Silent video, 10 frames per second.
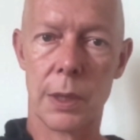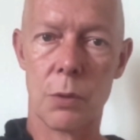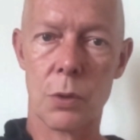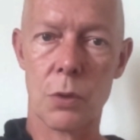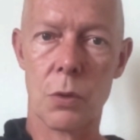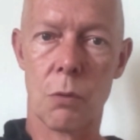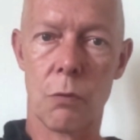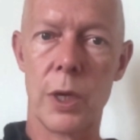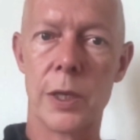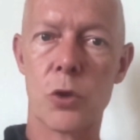I was also
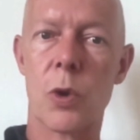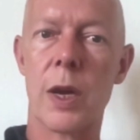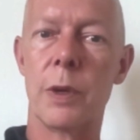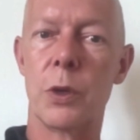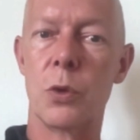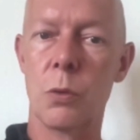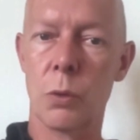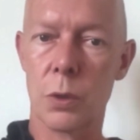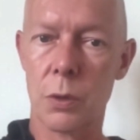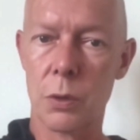really striving
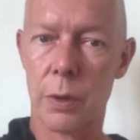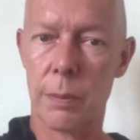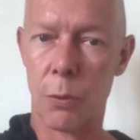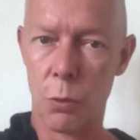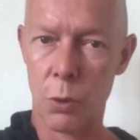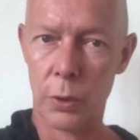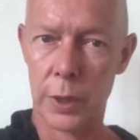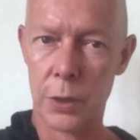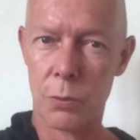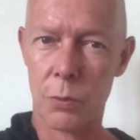towards also in my work.
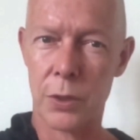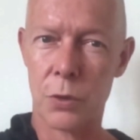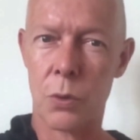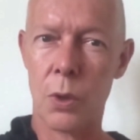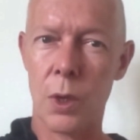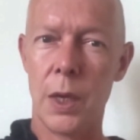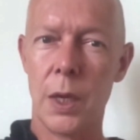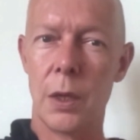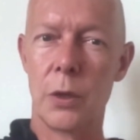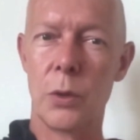There's always to
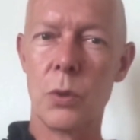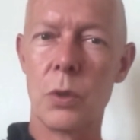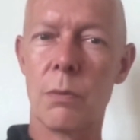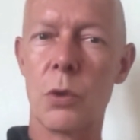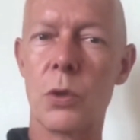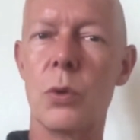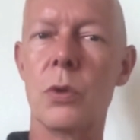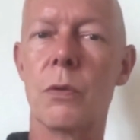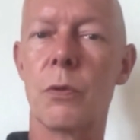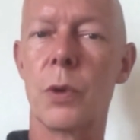use the most
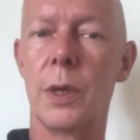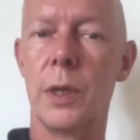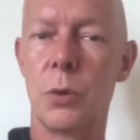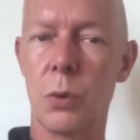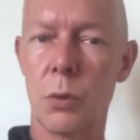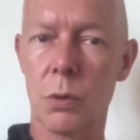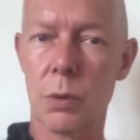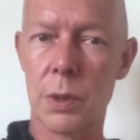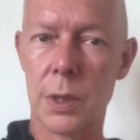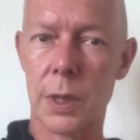user-friendly
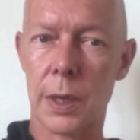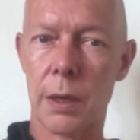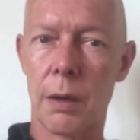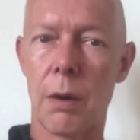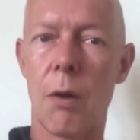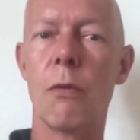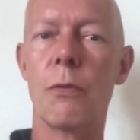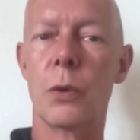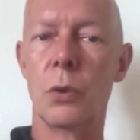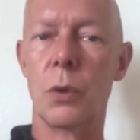tools,
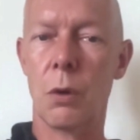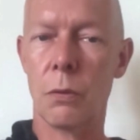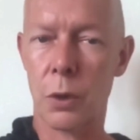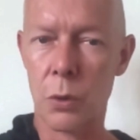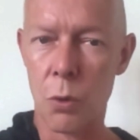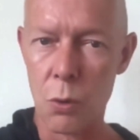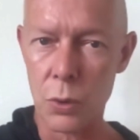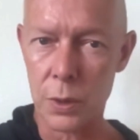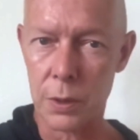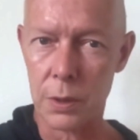offer
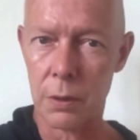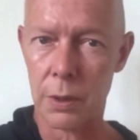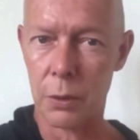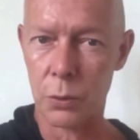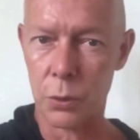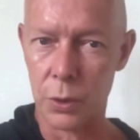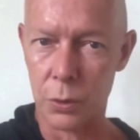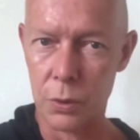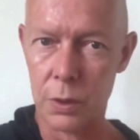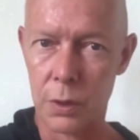courses on how to
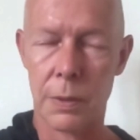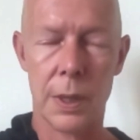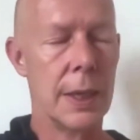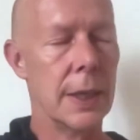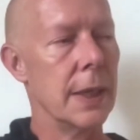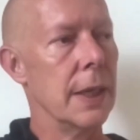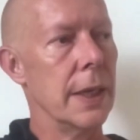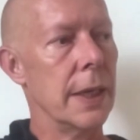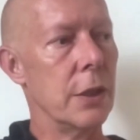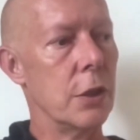use them,
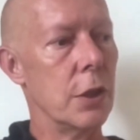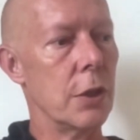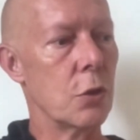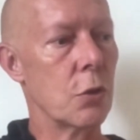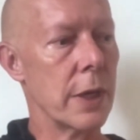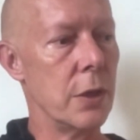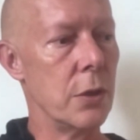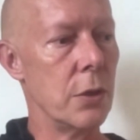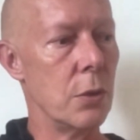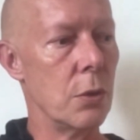and try
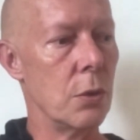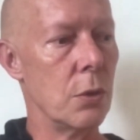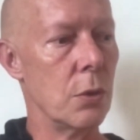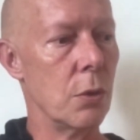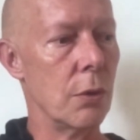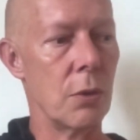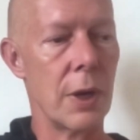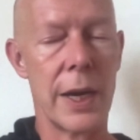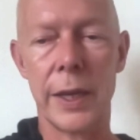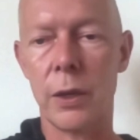to
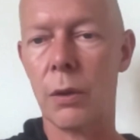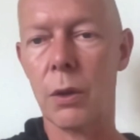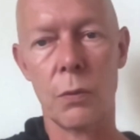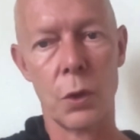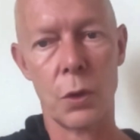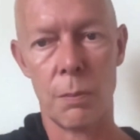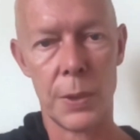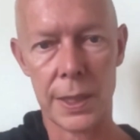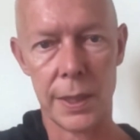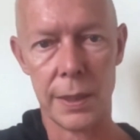hide a lot of the
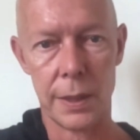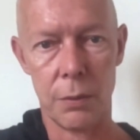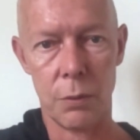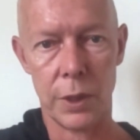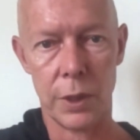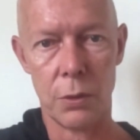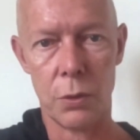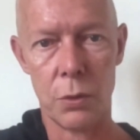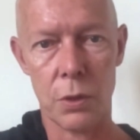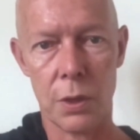complexity that the
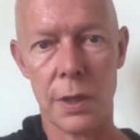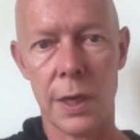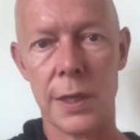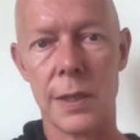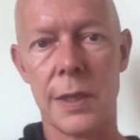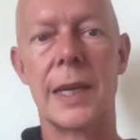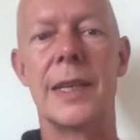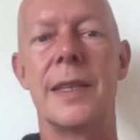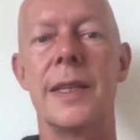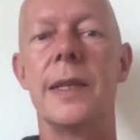user doesn't necessarily
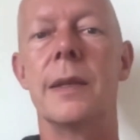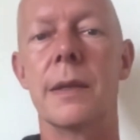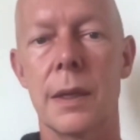need,